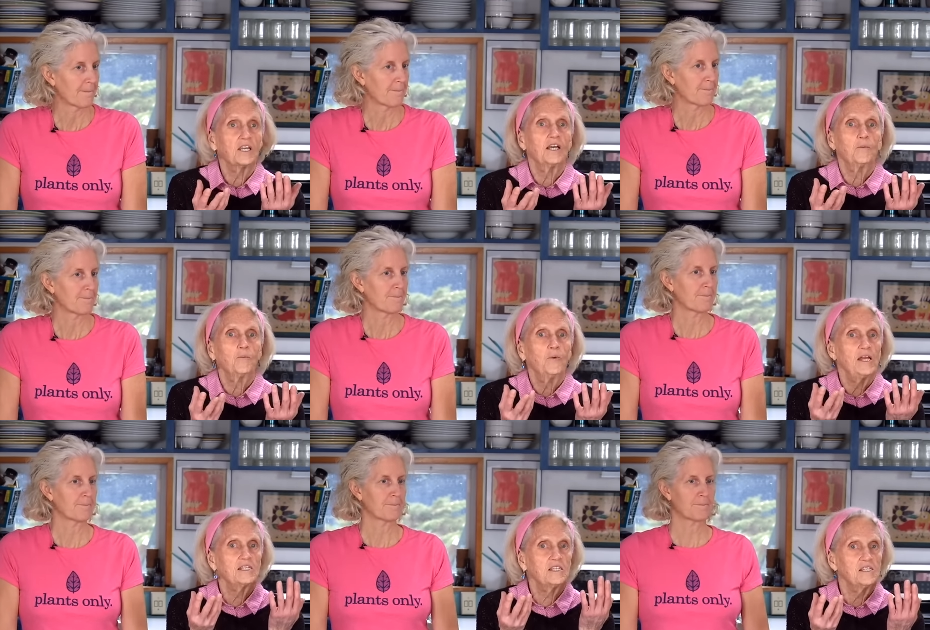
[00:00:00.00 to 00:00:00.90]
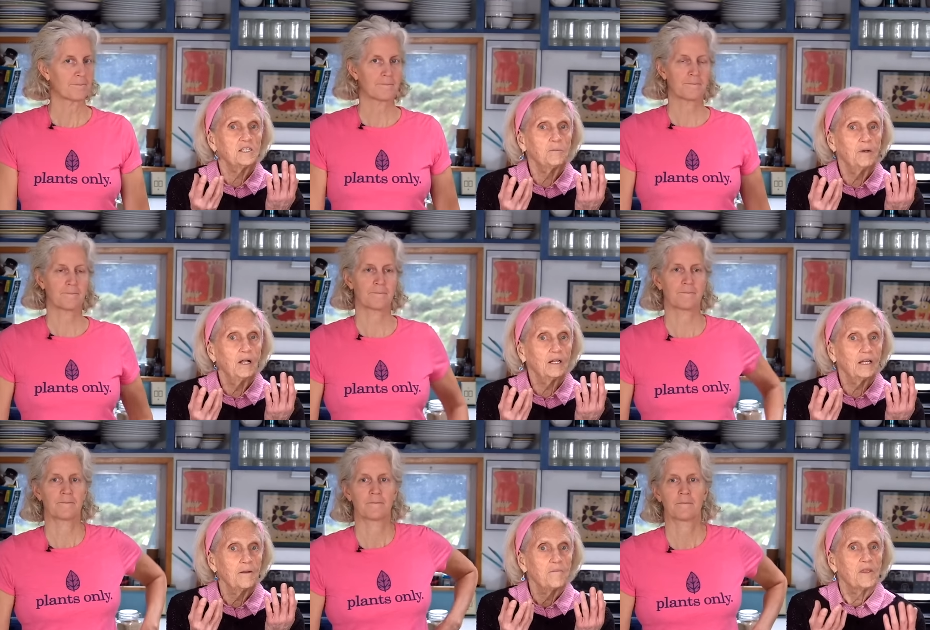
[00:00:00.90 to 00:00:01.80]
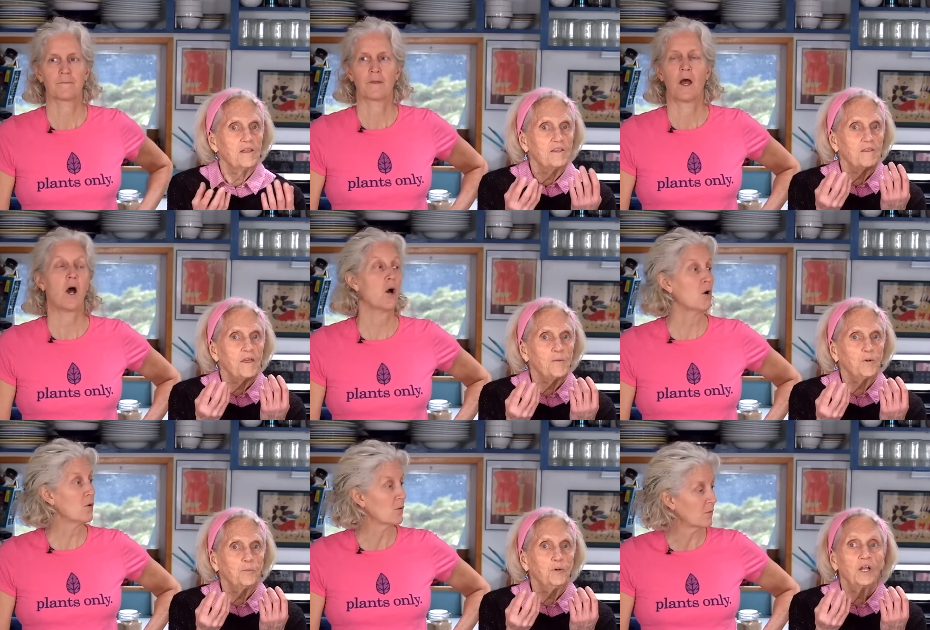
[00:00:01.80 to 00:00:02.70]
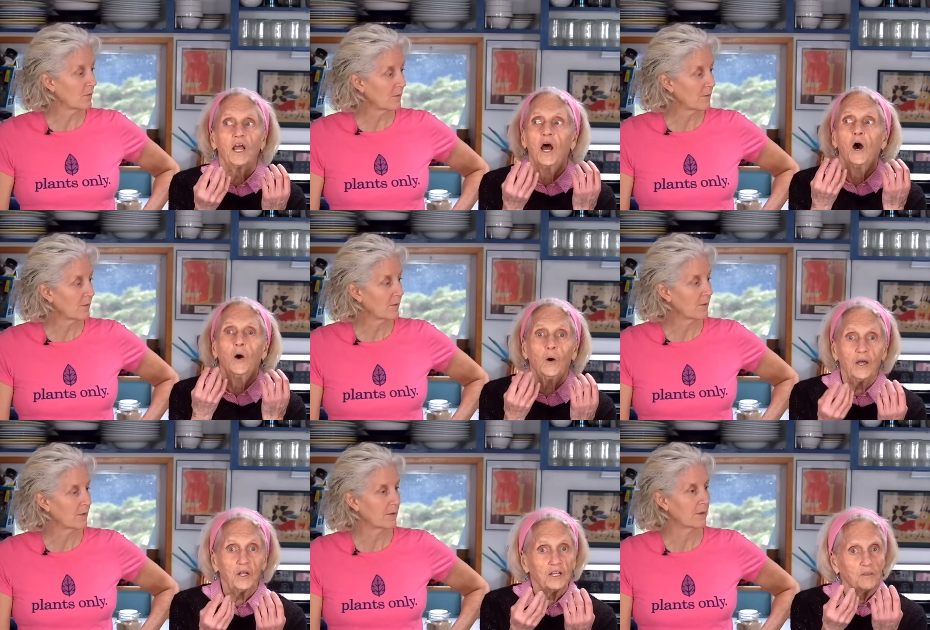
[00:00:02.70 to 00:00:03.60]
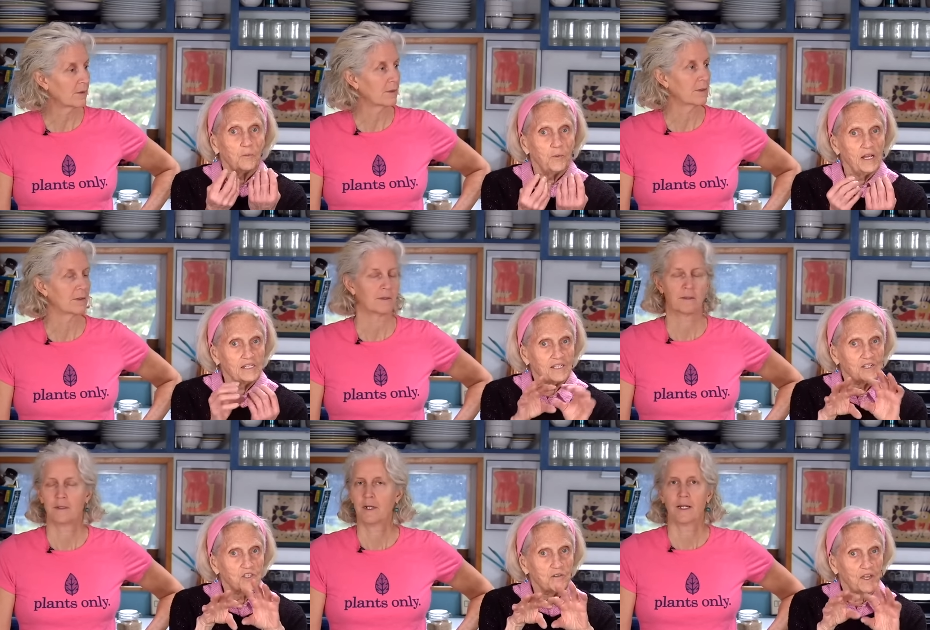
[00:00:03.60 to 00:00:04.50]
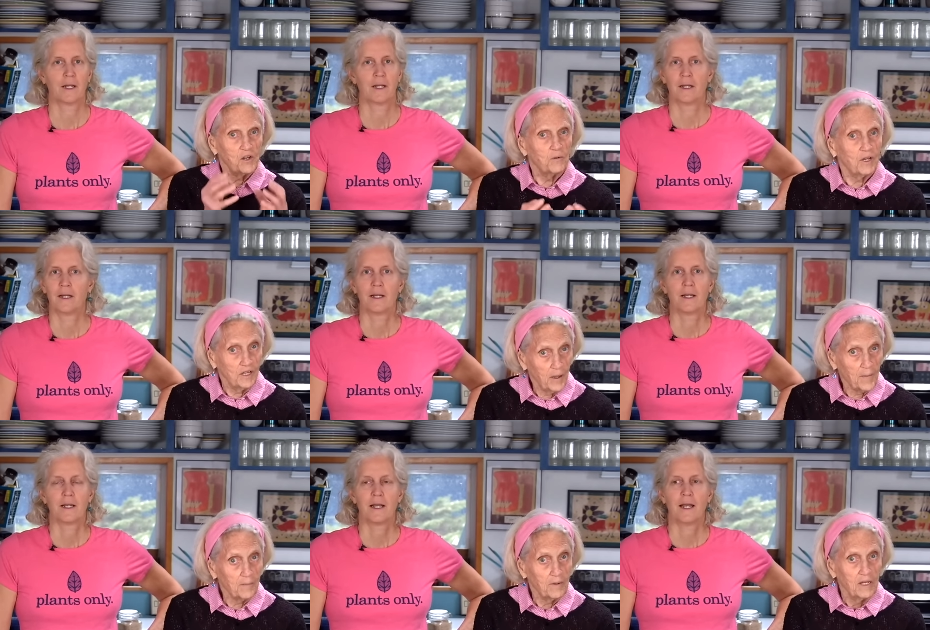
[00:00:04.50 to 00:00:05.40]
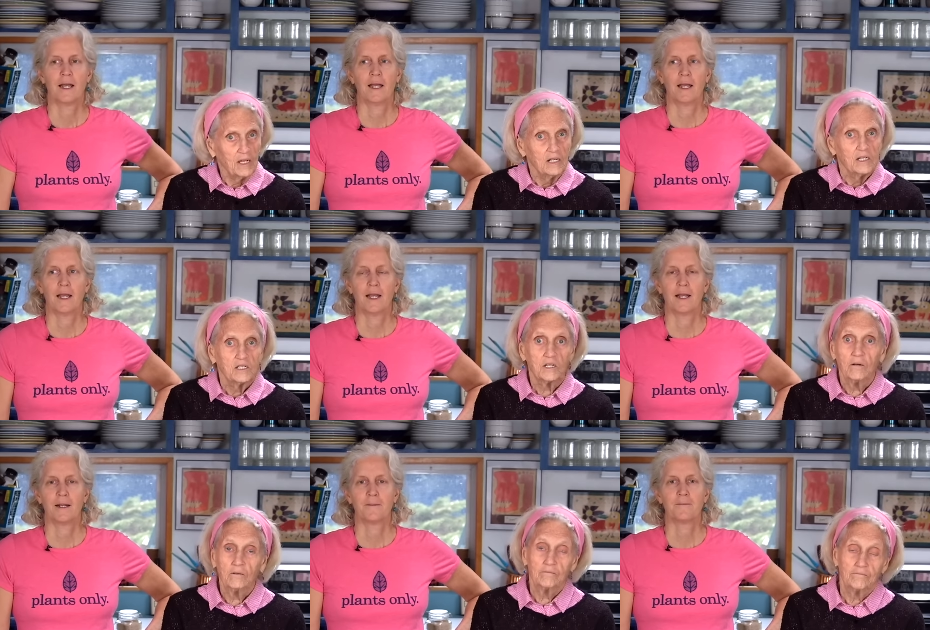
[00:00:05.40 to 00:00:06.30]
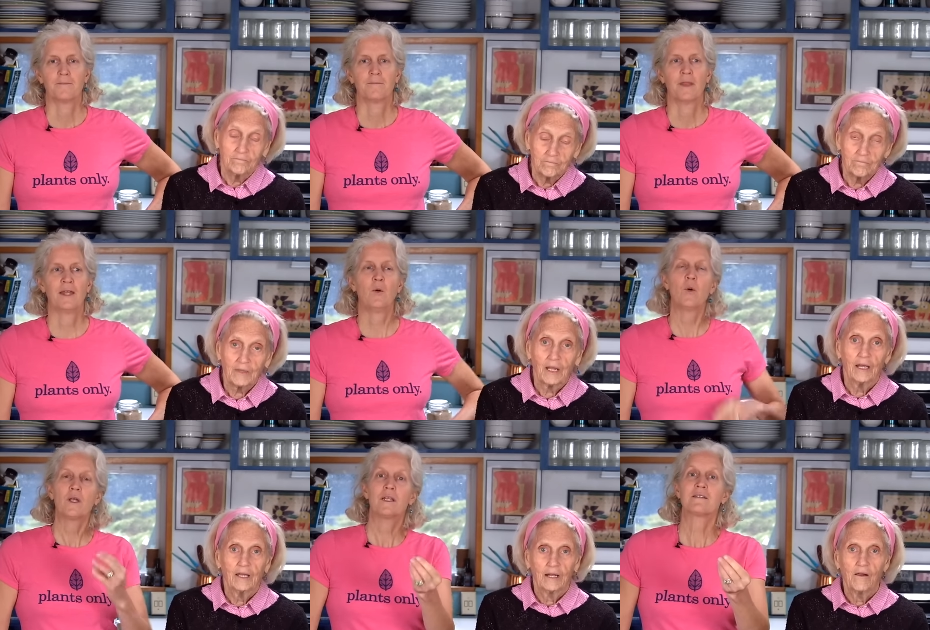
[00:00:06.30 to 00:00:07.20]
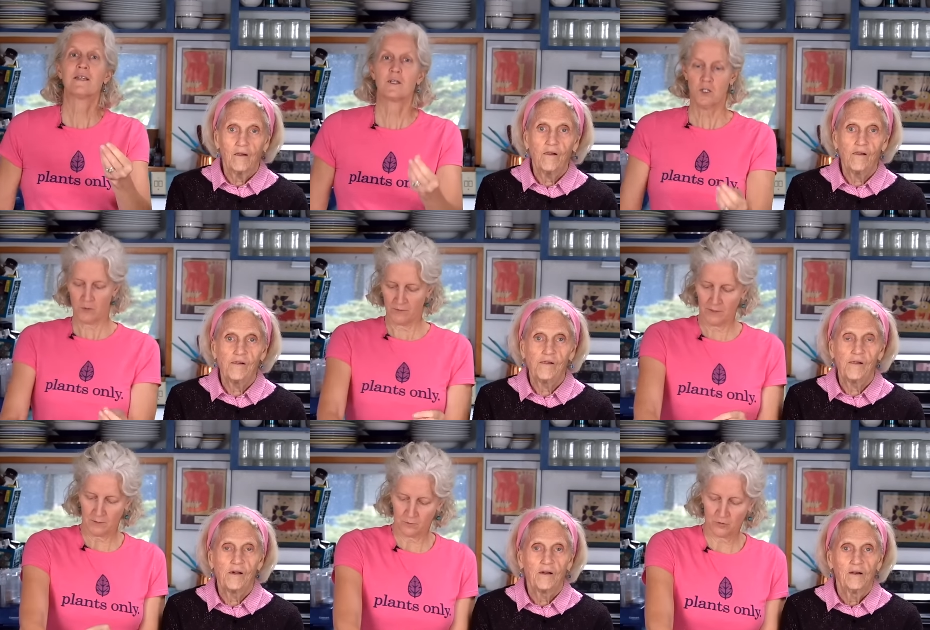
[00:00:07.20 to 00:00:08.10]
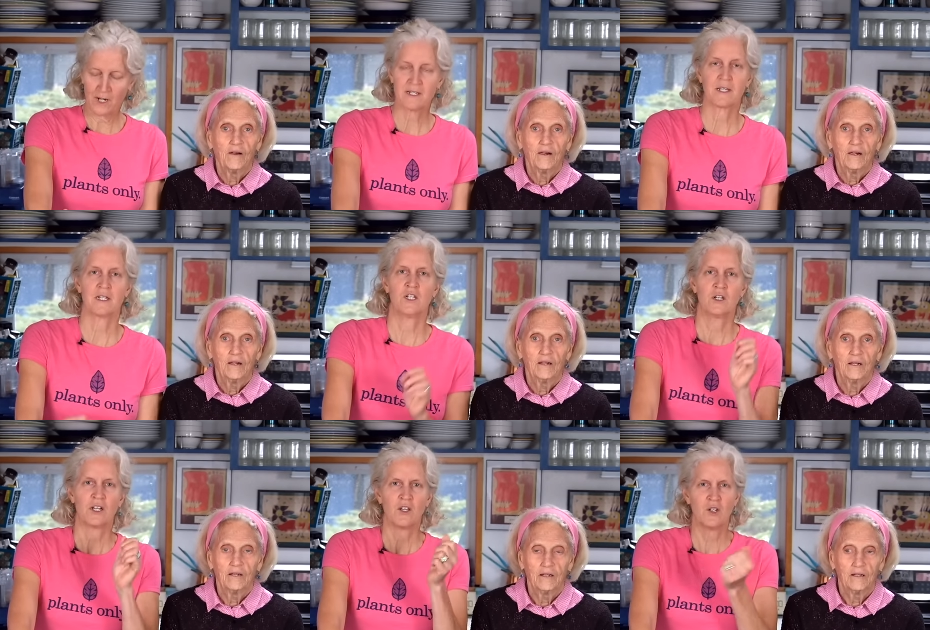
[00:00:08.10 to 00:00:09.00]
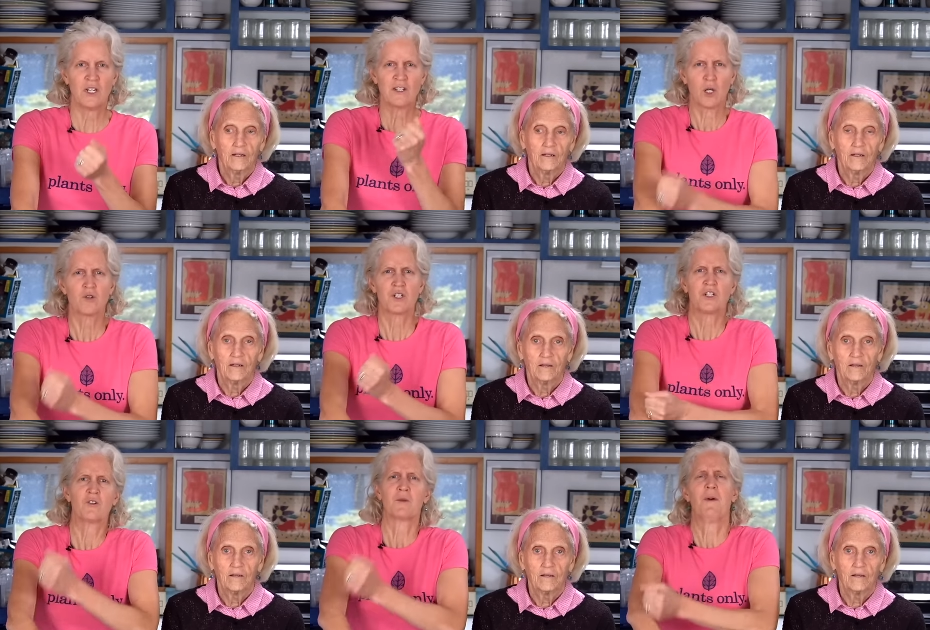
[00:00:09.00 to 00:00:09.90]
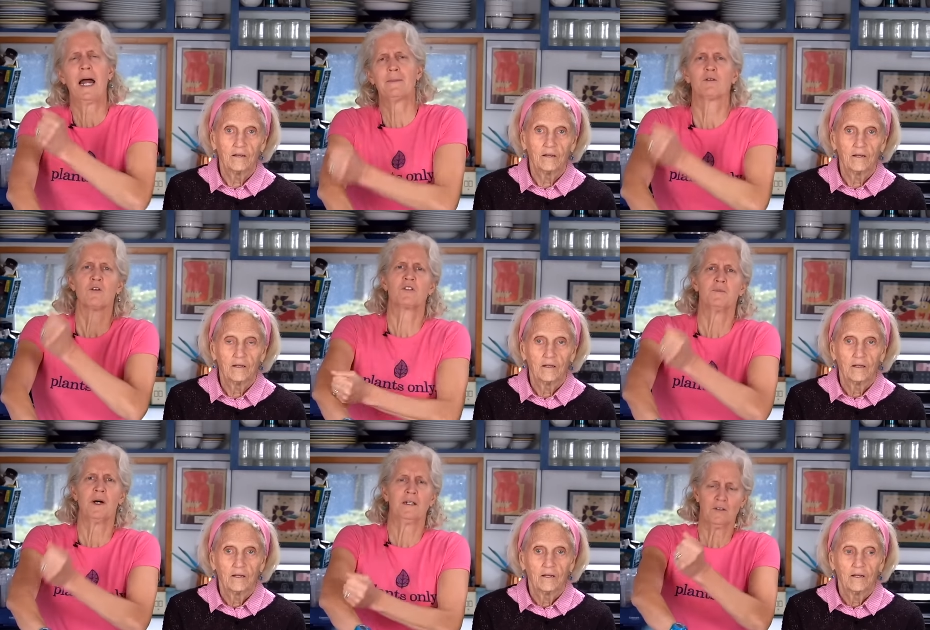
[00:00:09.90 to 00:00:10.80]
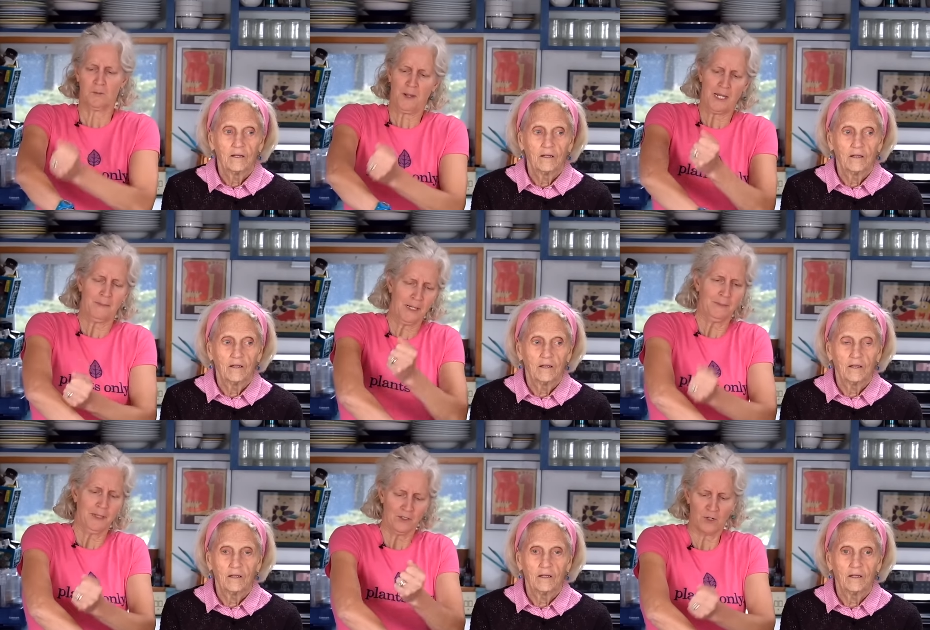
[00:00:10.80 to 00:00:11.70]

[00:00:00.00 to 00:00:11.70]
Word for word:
Speaker 1: to get raisins in bulk that they oh. will put oil in the raisins so they don't clump.
Speaker 2: So and oil is like, you know, when you have a your dry skin, you need, you need lotion, and you're at the bottom of your lotion bottle, and you're bang, bang, bang,